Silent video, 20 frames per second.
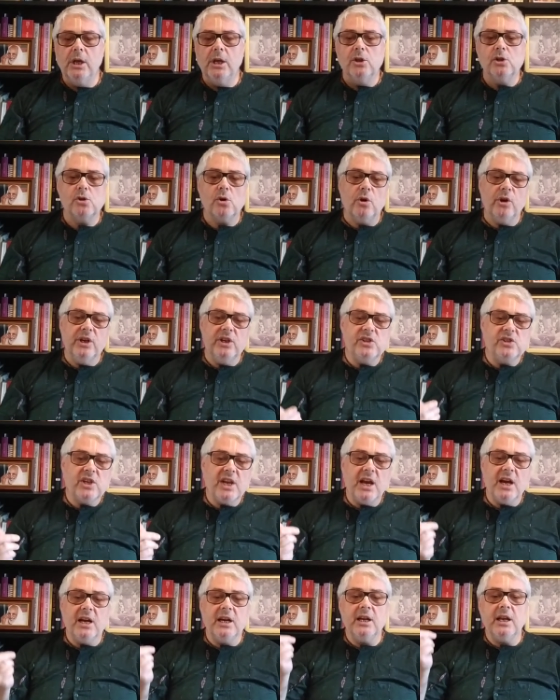So he
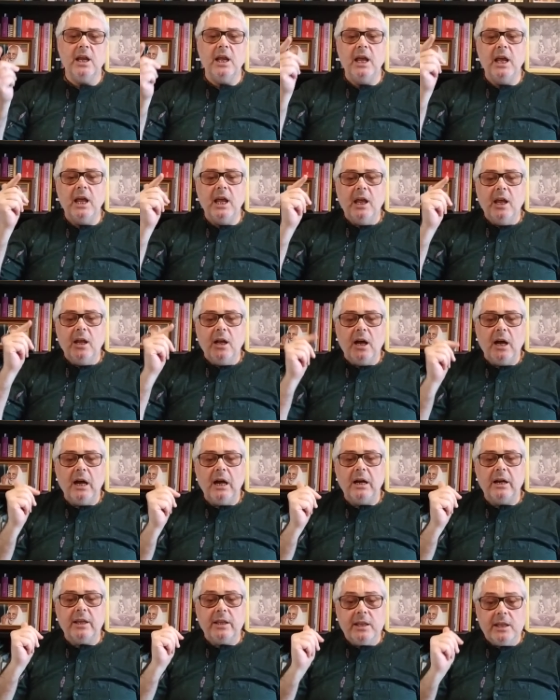said,
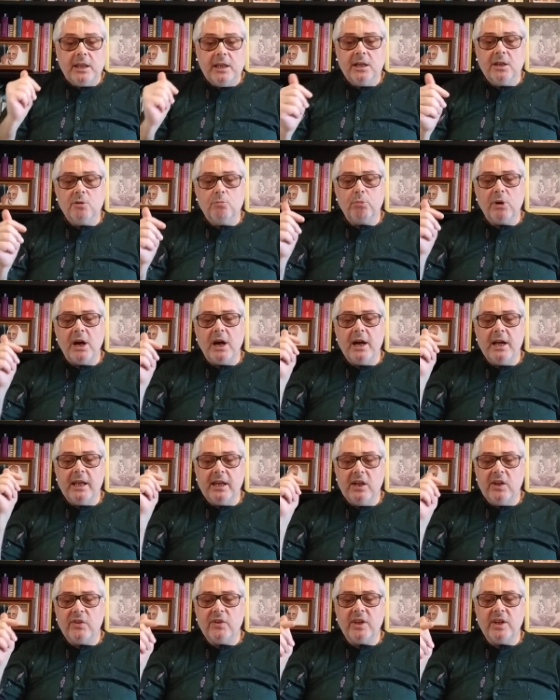uh, Irba
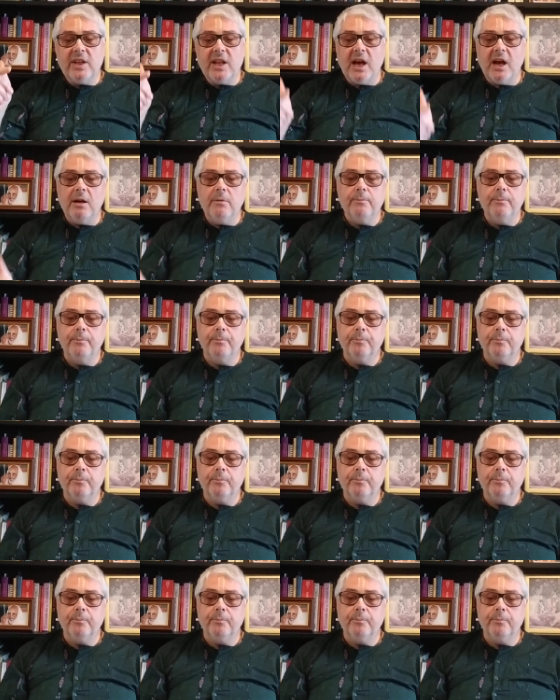etena,